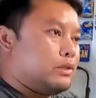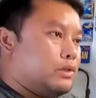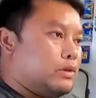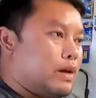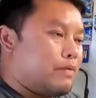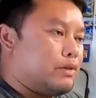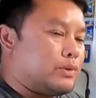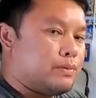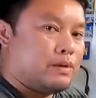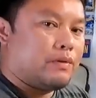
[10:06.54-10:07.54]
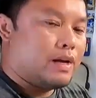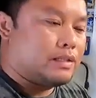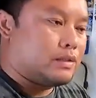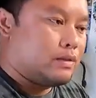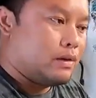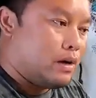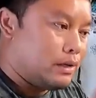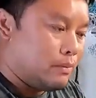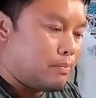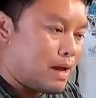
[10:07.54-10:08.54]
they do heavy spring rates
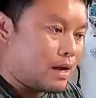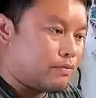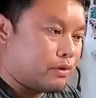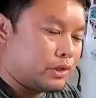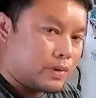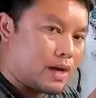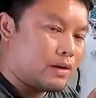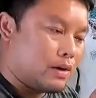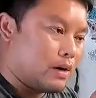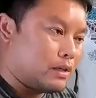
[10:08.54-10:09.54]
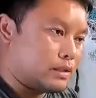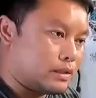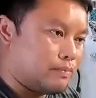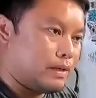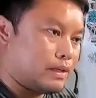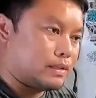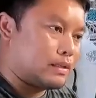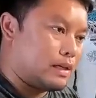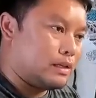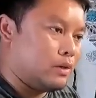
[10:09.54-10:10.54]
on the back for drag cars
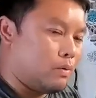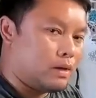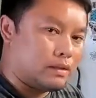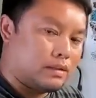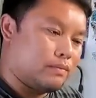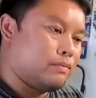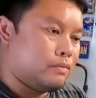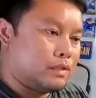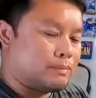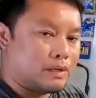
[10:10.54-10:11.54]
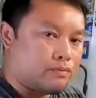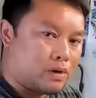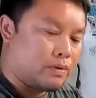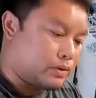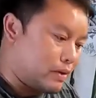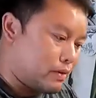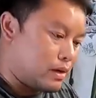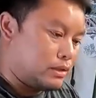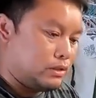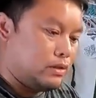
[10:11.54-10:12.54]
because like they don't want, especially front-wheel drive
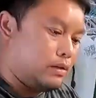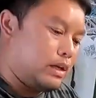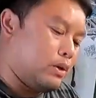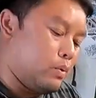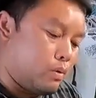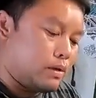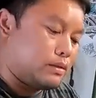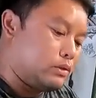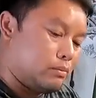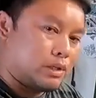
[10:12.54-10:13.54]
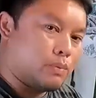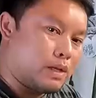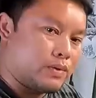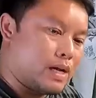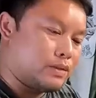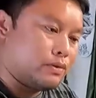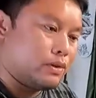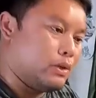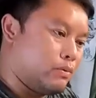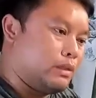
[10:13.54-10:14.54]
cars, they don't want too much weight transfer.
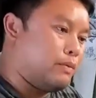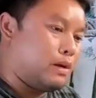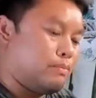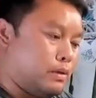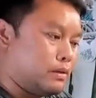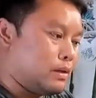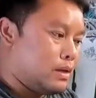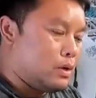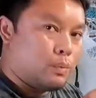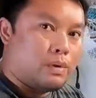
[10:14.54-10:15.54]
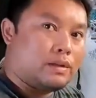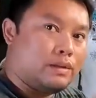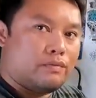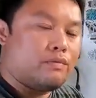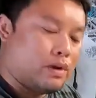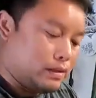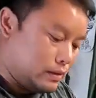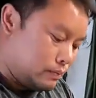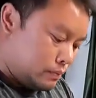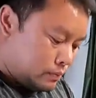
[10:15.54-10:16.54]
They want to put weight in the front.
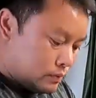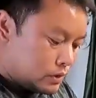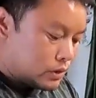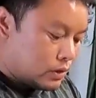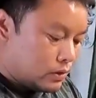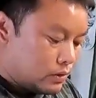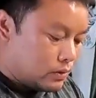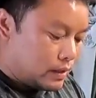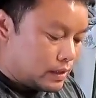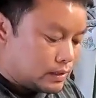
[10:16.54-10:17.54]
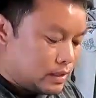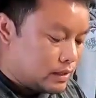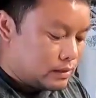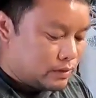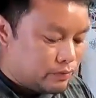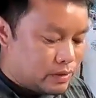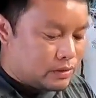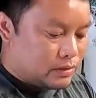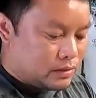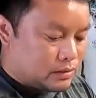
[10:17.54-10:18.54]
So like I said, different,